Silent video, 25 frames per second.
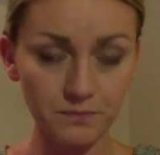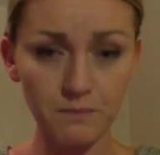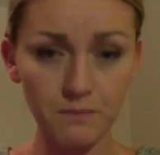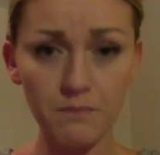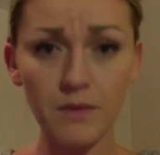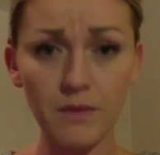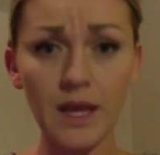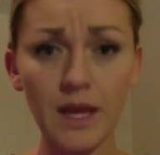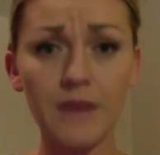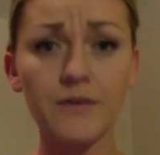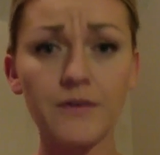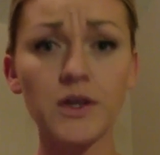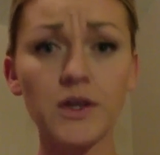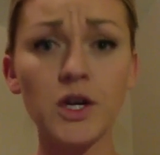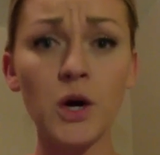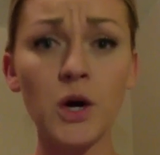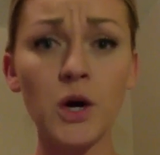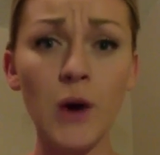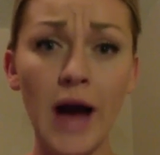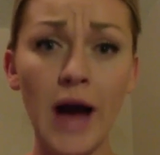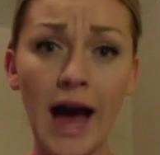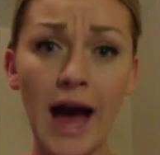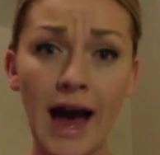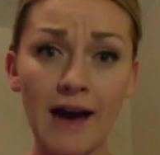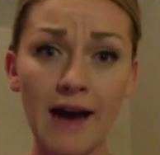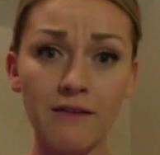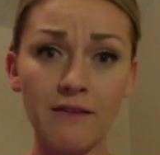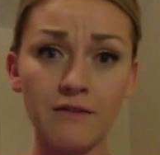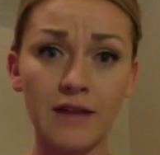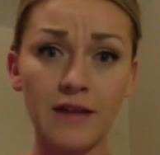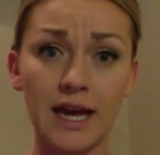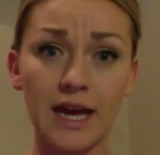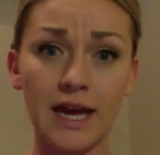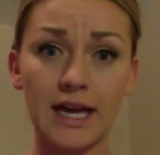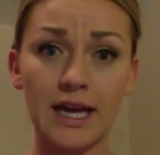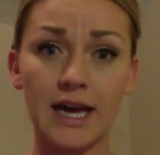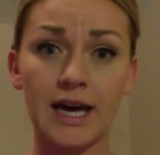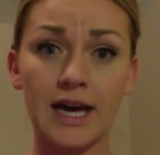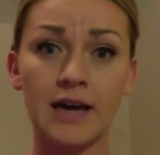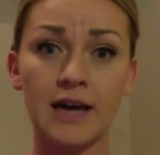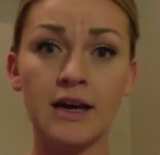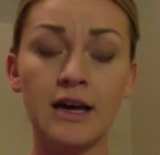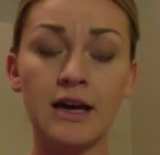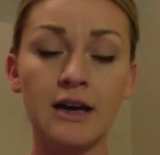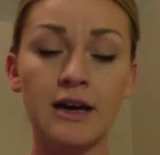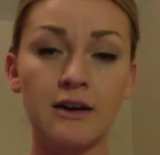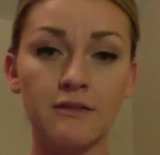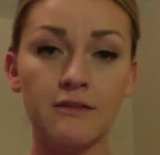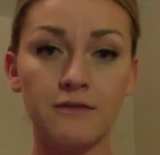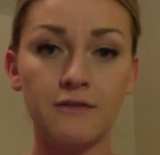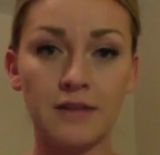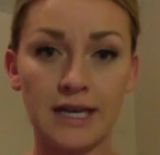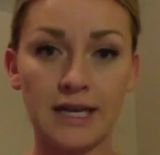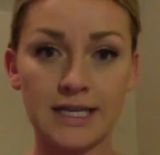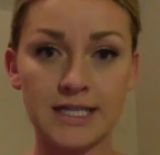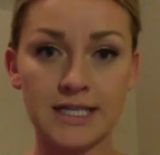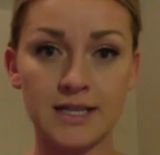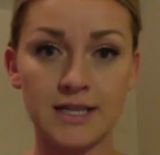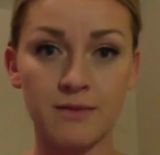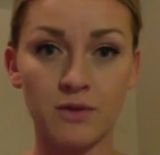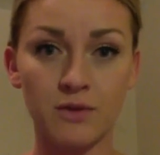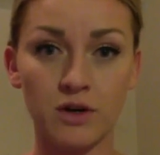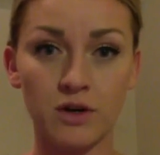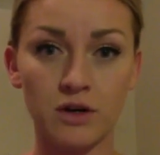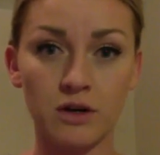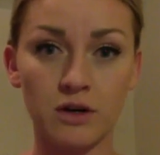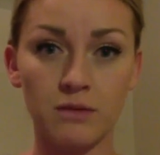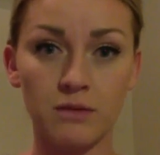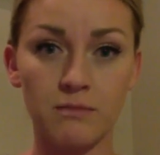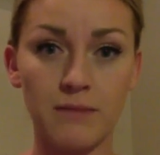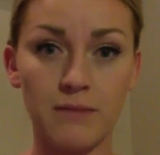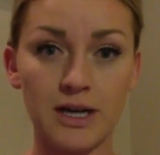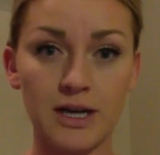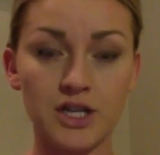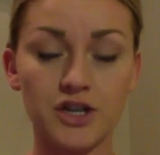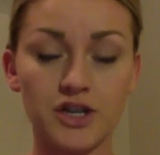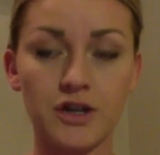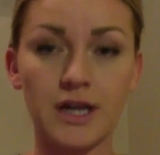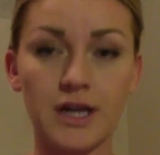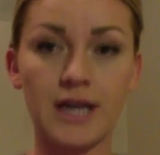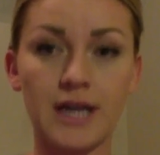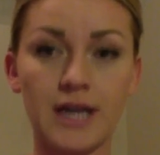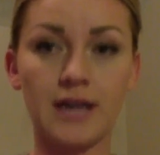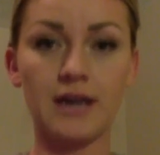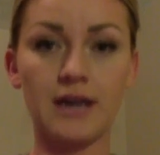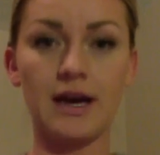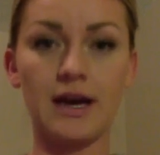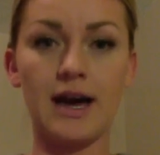If you don't have like a flexible measuring